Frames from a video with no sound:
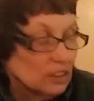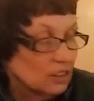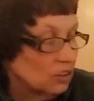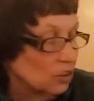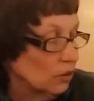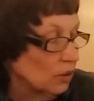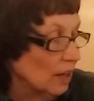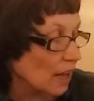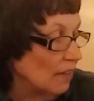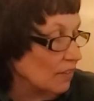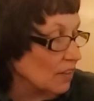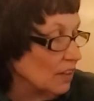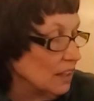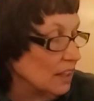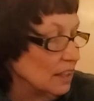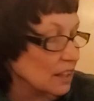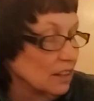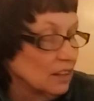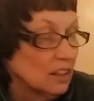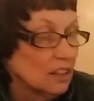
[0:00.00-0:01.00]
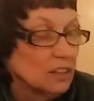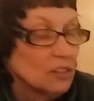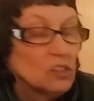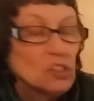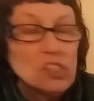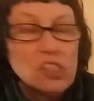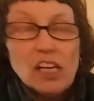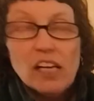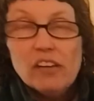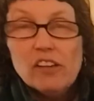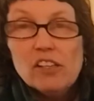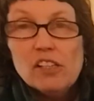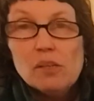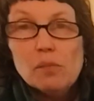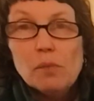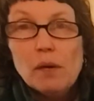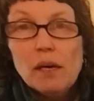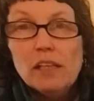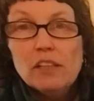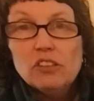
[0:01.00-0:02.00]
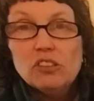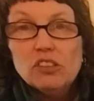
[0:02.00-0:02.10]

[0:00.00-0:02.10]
I don't have any of the cherry tomato